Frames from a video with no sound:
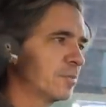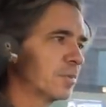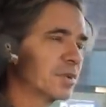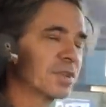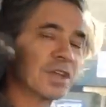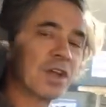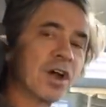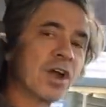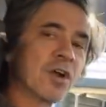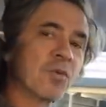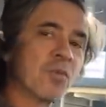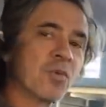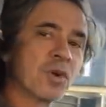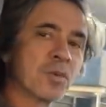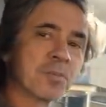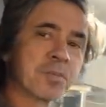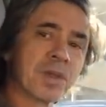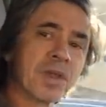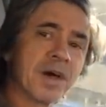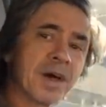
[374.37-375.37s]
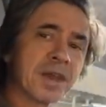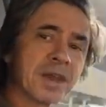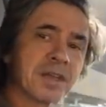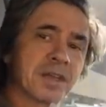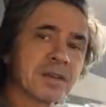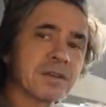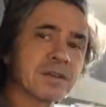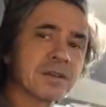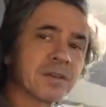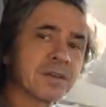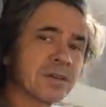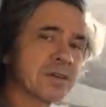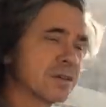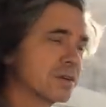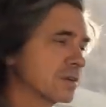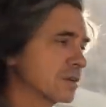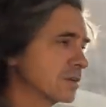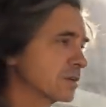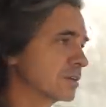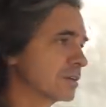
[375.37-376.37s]
But they are warm-blooded.
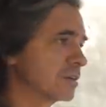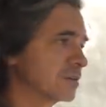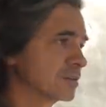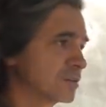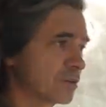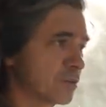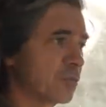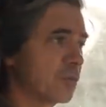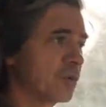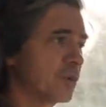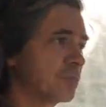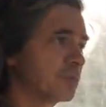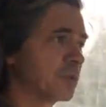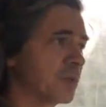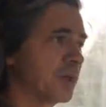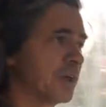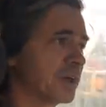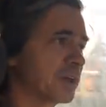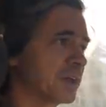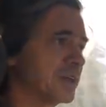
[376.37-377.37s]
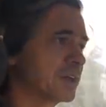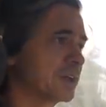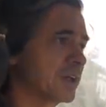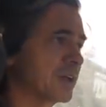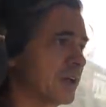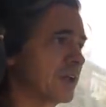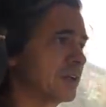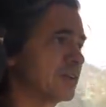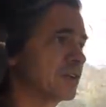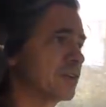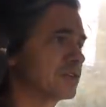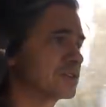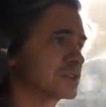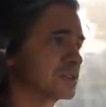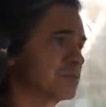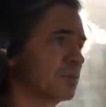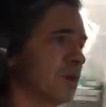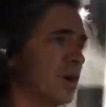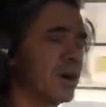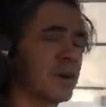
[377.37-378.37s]
They're warm-blooded and they're
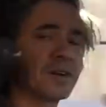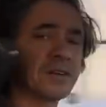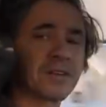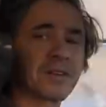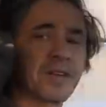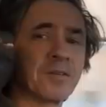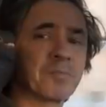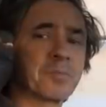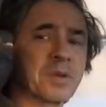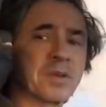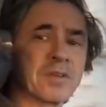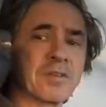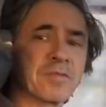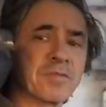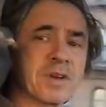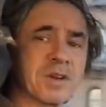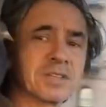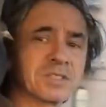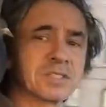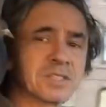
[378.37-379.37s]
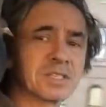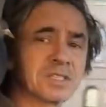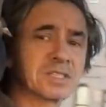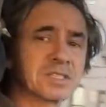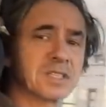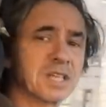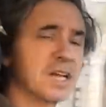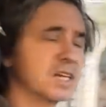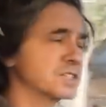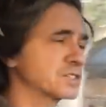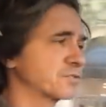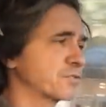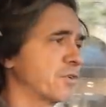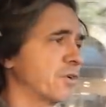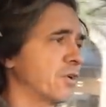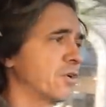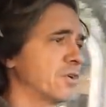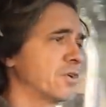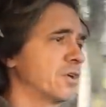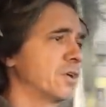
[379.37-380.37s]
smart, and they've been a very
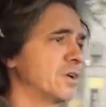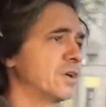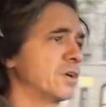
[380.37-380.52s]
successful,